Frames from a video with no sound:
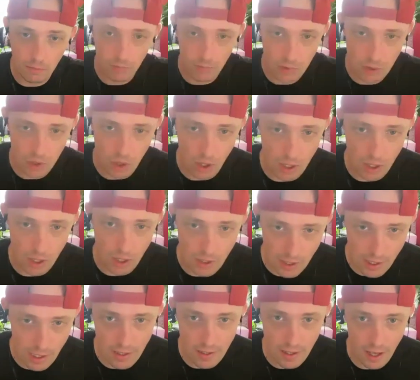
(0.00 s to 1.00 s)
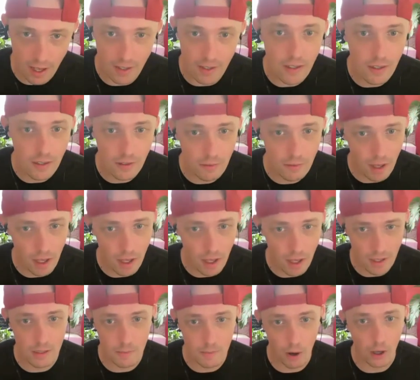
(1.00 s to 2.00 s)
started to descend
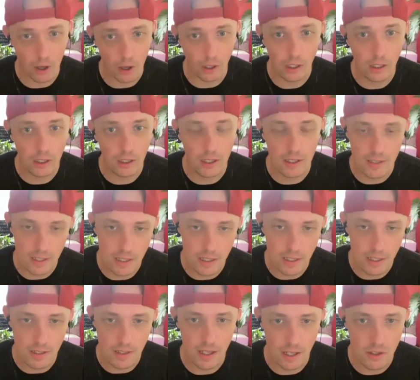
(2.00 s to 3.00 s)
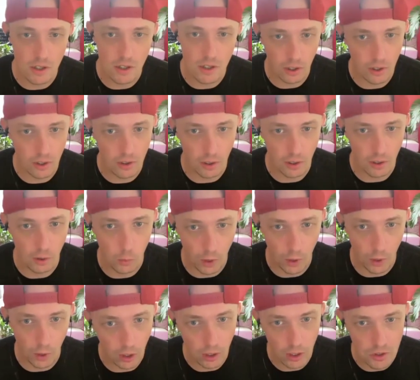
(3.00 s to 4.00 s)
Estes Park because it does get darker there
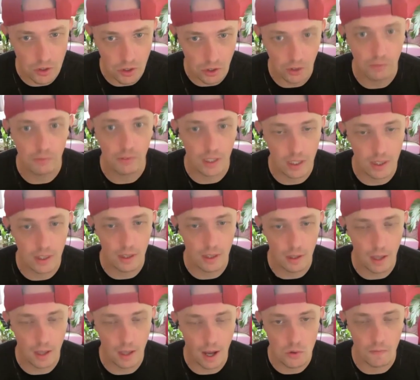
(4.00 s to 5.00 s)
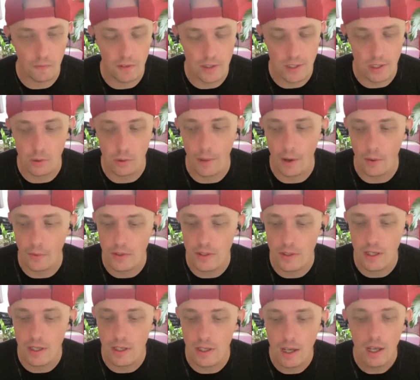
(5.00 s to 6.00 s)
quicker because you're in the actual physical
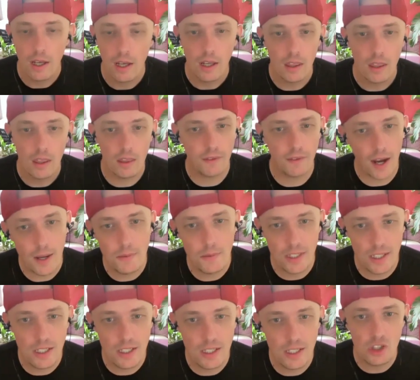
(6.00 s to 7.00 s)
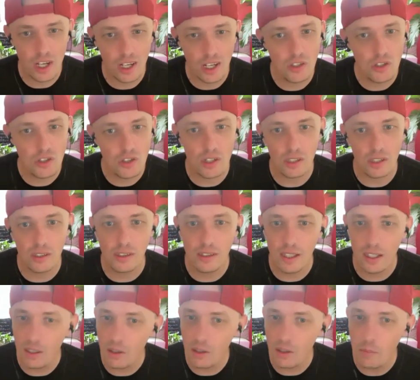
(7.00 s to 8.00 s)
mountains. The vibe did change a
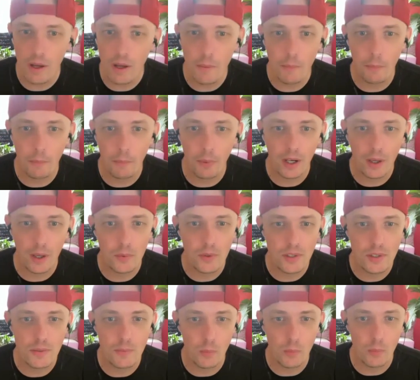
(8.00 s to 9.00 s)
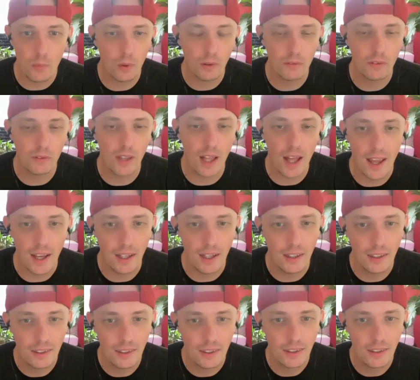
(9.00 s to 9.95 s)
little bit, but it was more of like